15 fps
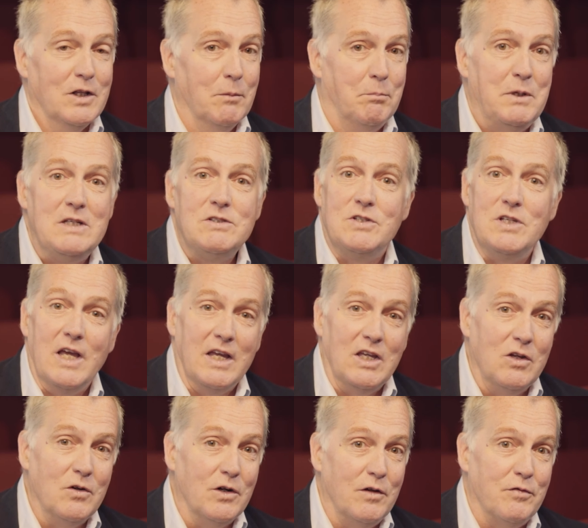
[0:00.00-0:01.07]
The PCA
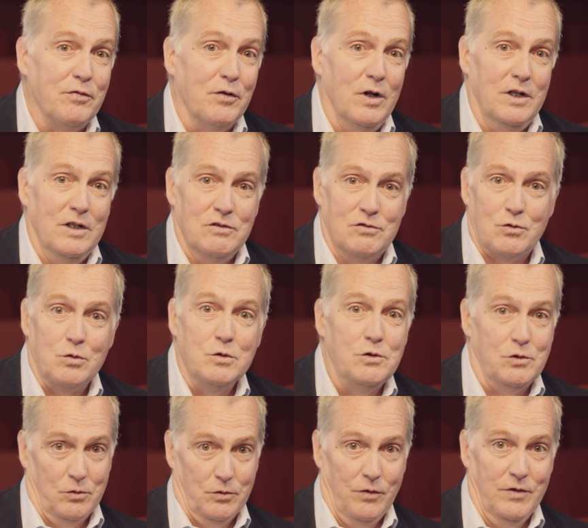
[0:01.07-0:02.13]
Unity Fund is
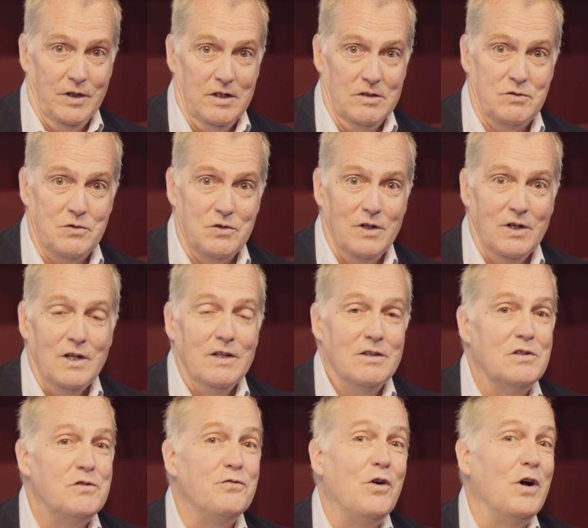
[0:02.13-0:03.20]
crucial to this.
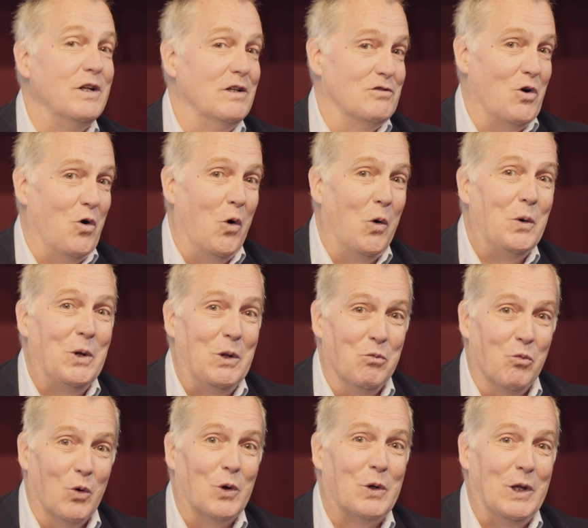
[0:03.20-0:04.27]
This fund is already
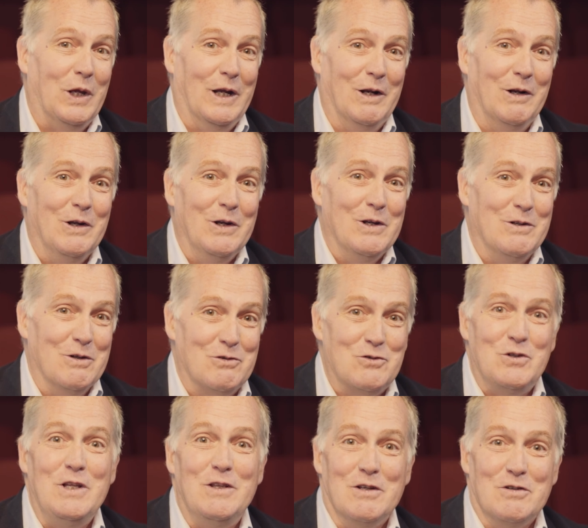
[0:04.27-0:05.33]
working to
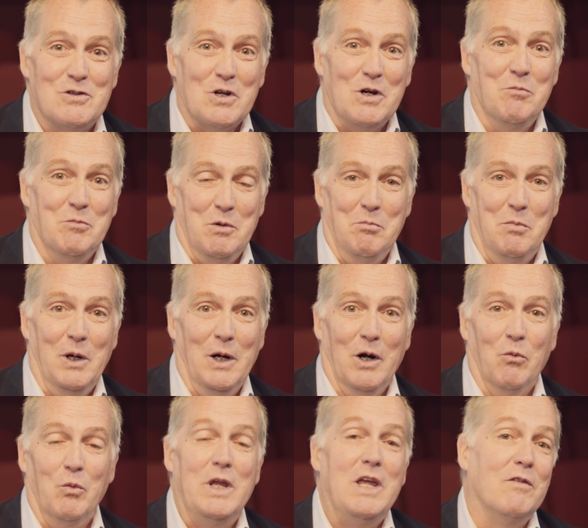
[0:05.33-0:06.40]
see this come to
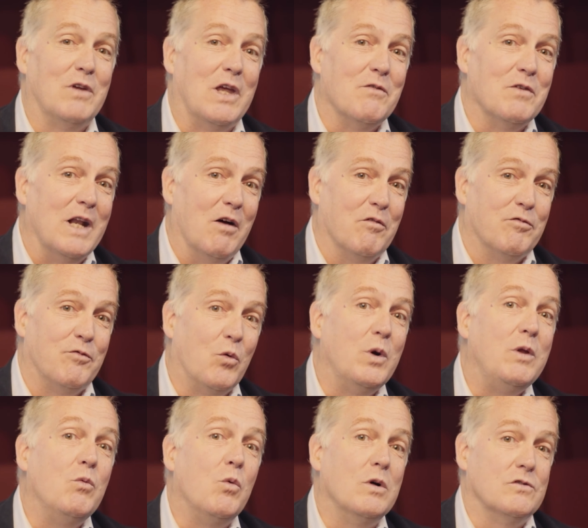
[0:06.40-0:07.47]
bear. We have given out
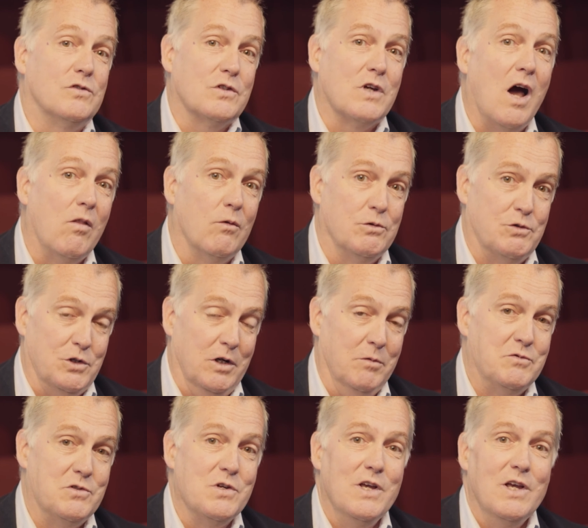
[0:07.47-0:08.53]
41
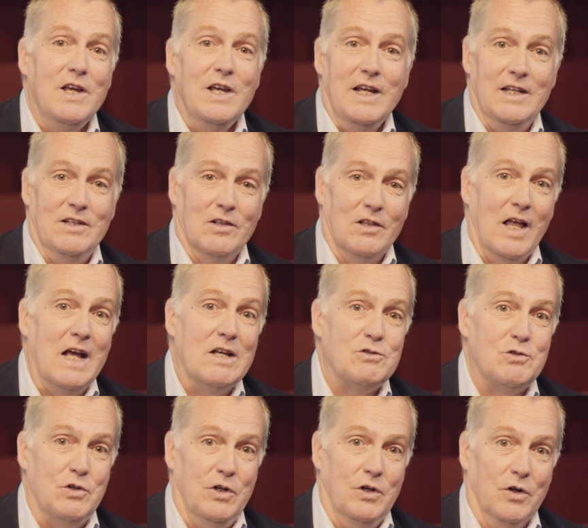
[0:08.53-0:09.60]
scholarships in the
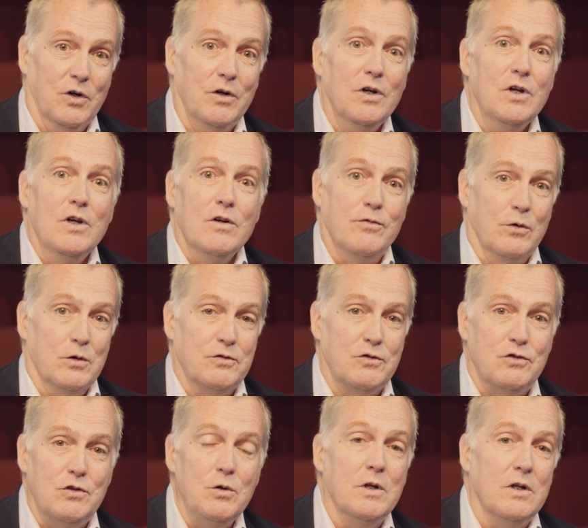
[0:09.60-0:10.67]
last year for
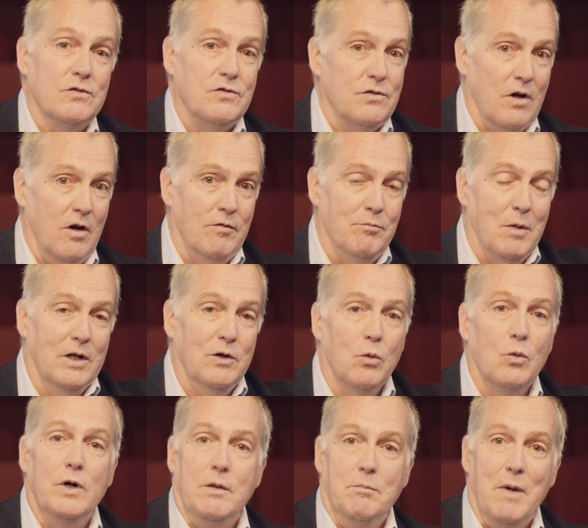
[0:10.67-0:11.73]
students of
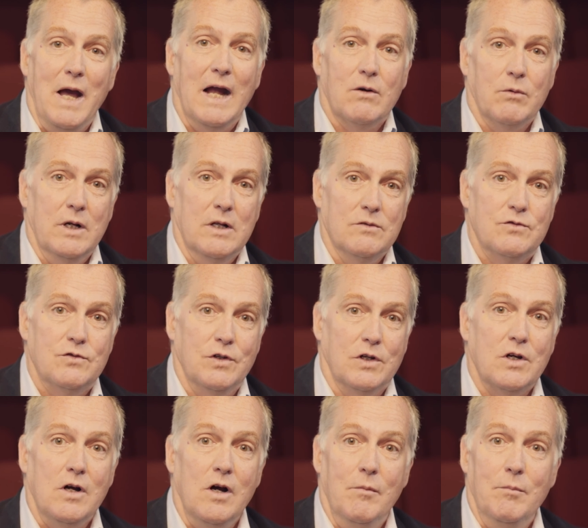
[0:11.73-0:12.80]
minority backgrounds to
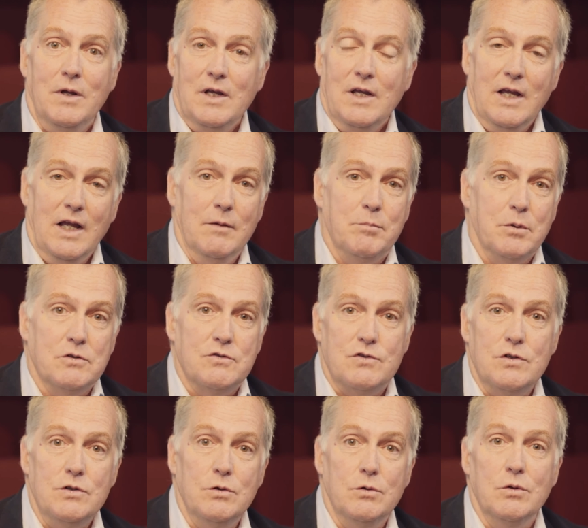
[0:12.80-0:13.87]
come and
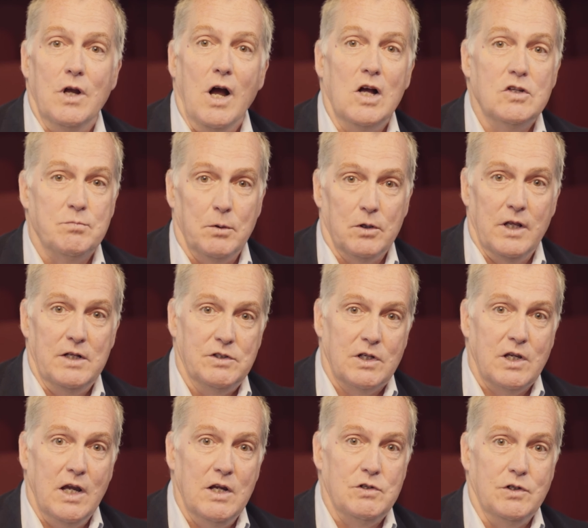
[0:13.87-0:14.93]
pursue gospel
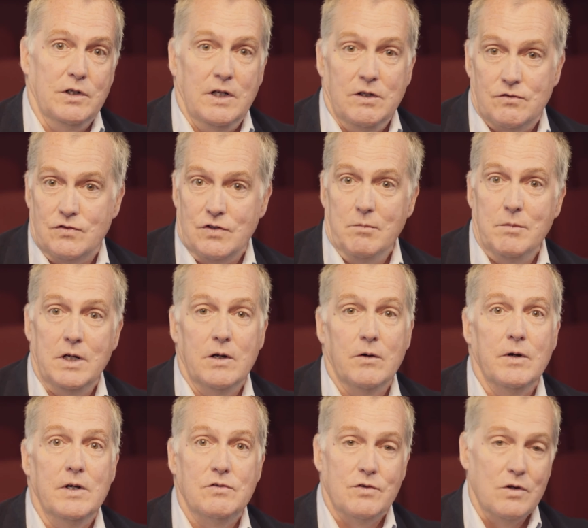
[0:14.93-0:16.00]
education in
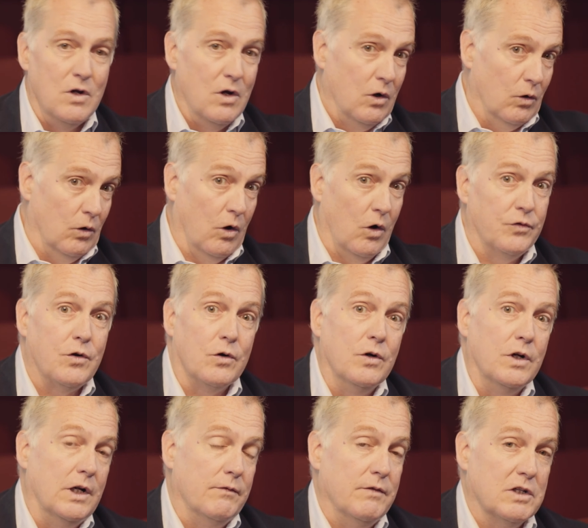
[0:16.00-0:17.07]
seminaries or
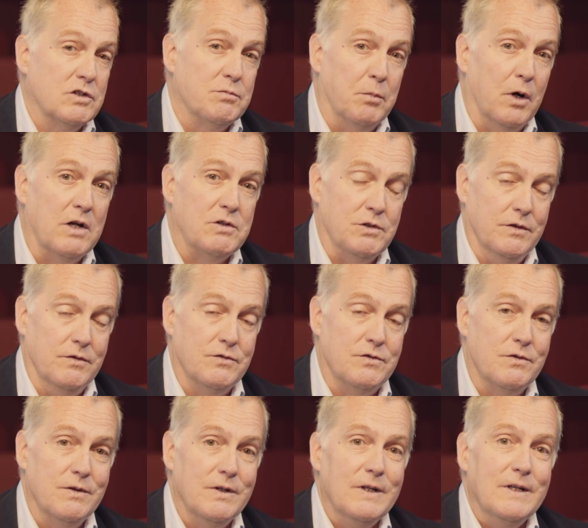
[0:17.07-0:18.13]
alternative
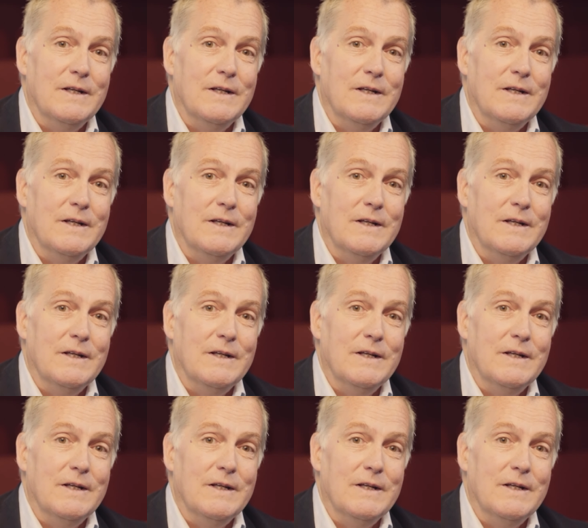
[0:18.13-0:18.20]
expressions.